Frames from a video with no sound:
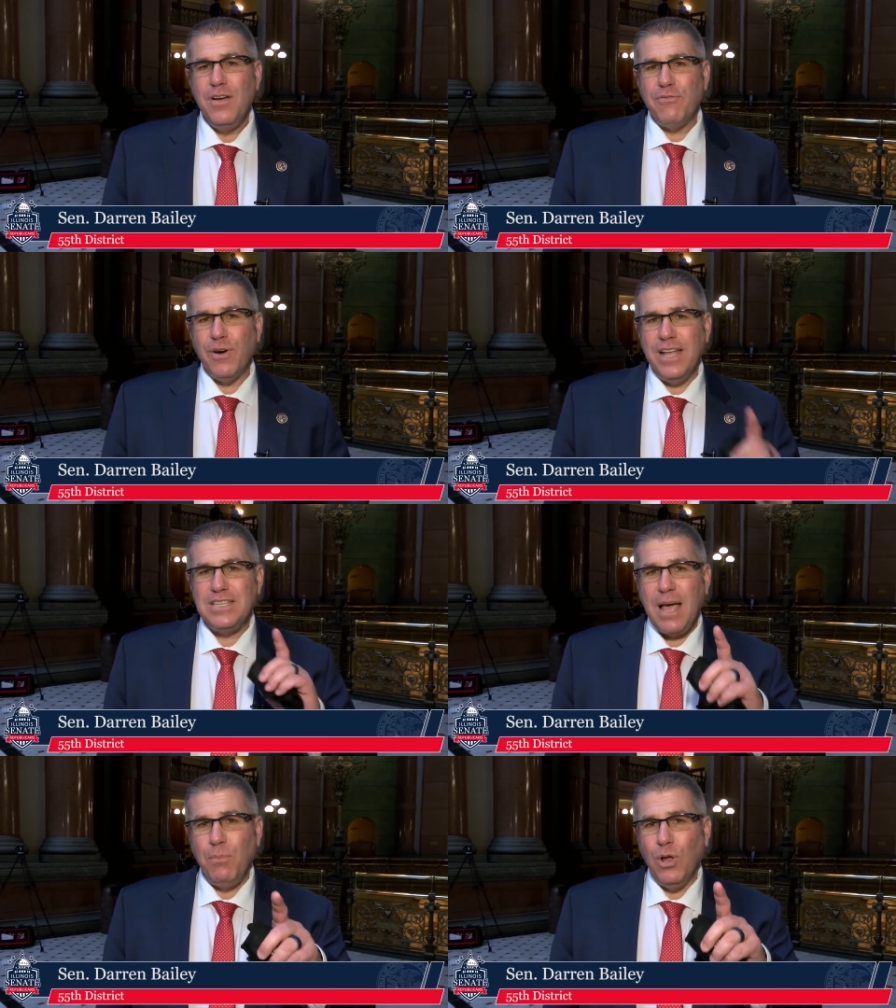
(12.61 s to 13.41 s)

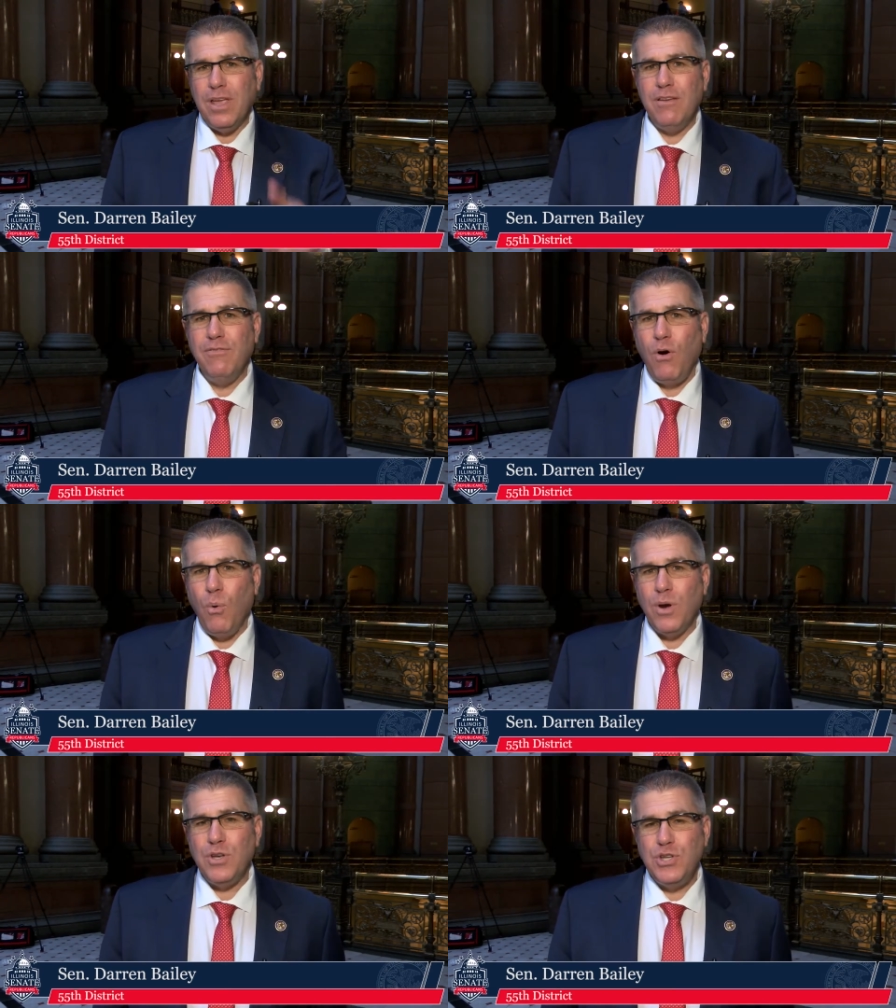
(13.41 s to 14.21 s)
friends, I'm looking
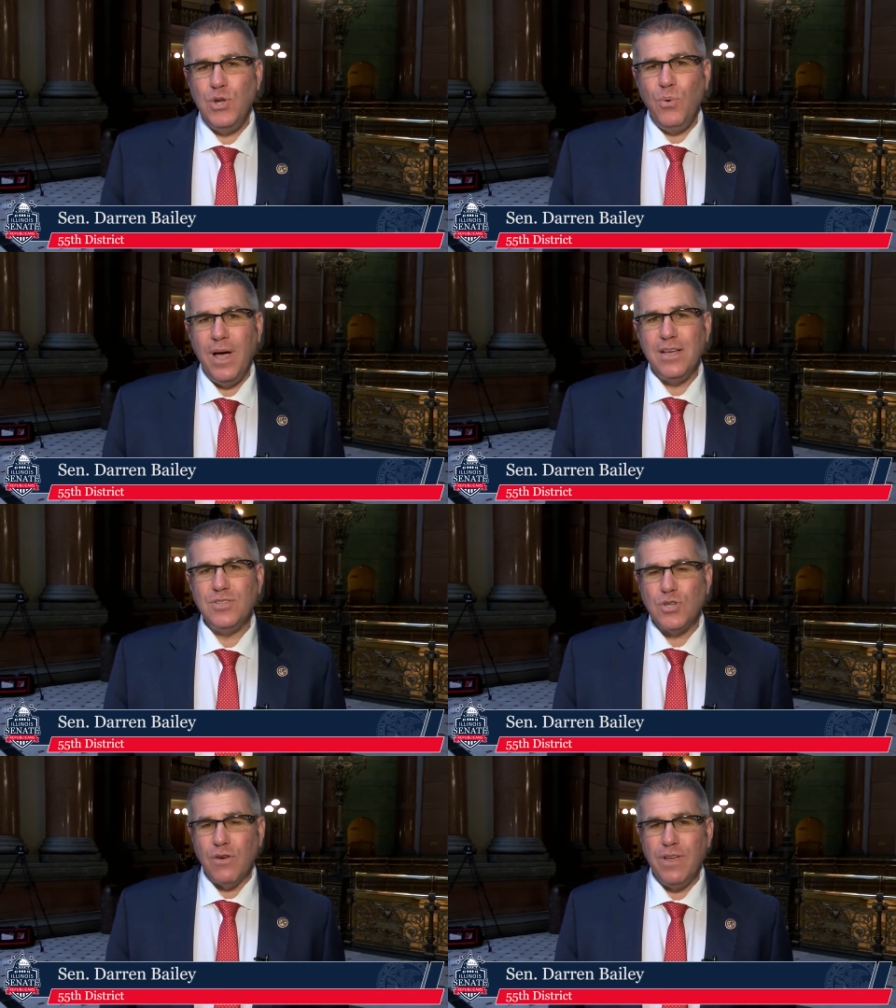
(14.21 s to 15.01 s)
forward to
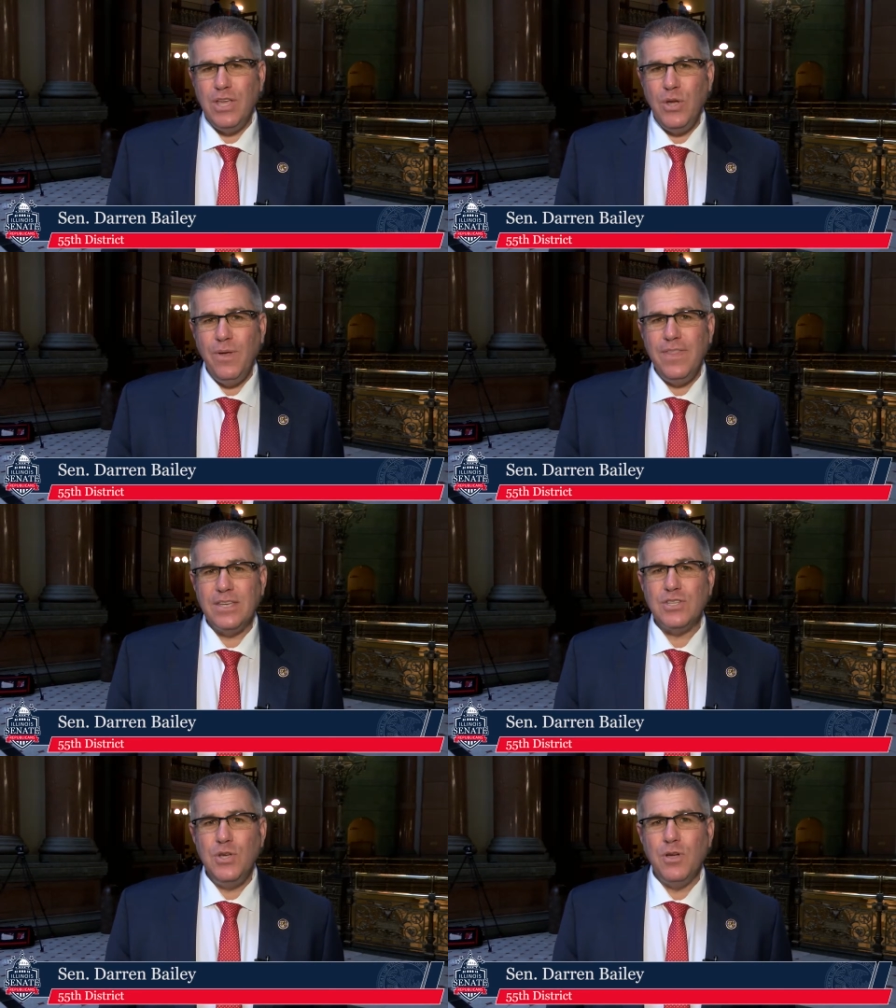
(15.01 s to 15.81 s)
serving you in
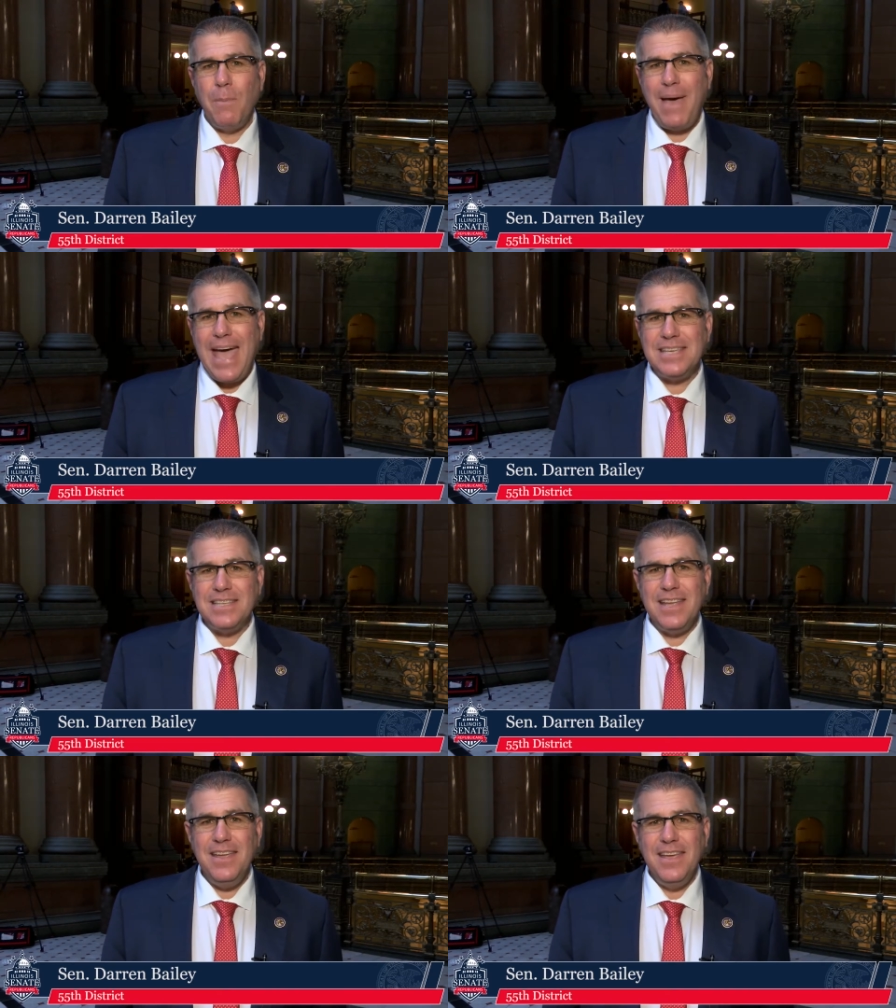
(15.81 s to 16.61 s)
this new
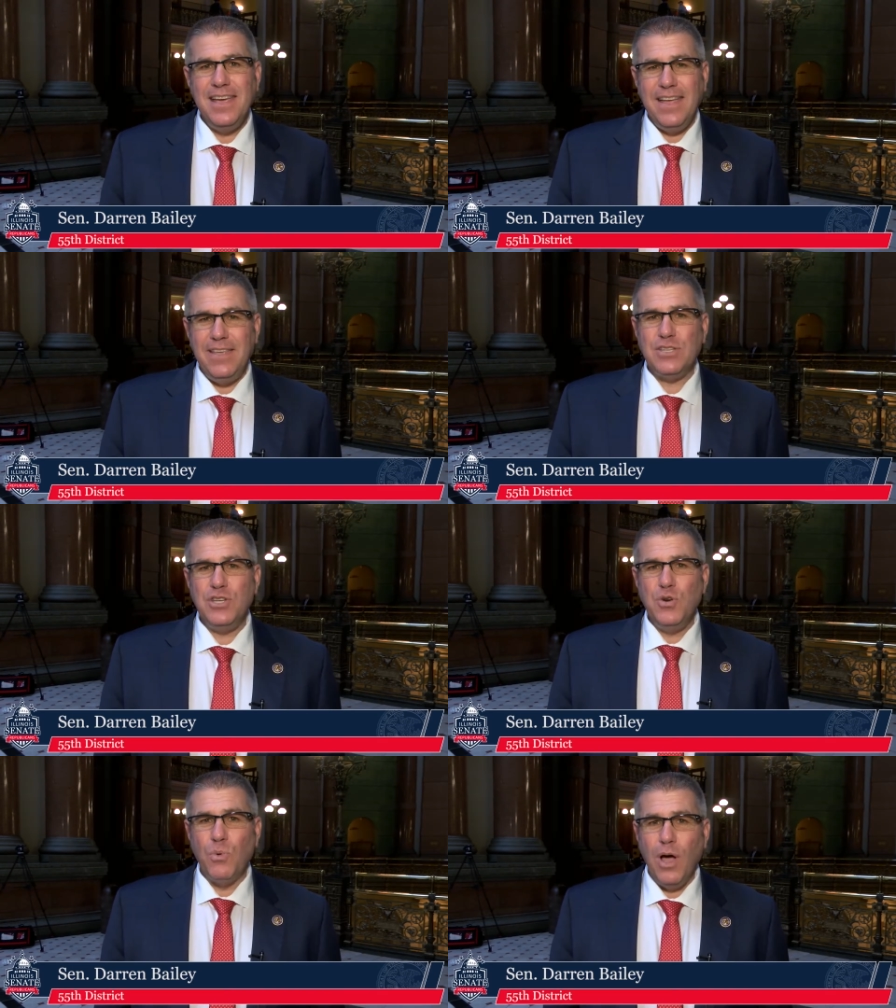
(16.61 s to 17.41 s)
capacity, in this
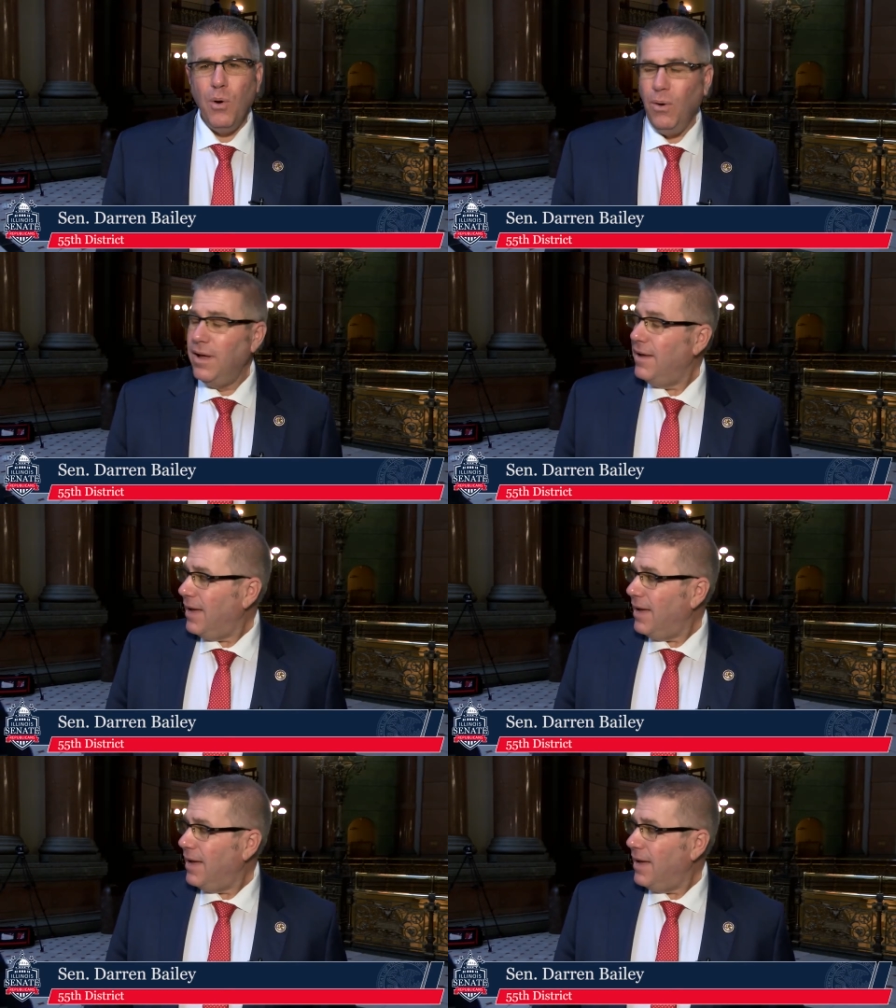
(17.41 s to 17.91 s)
new role,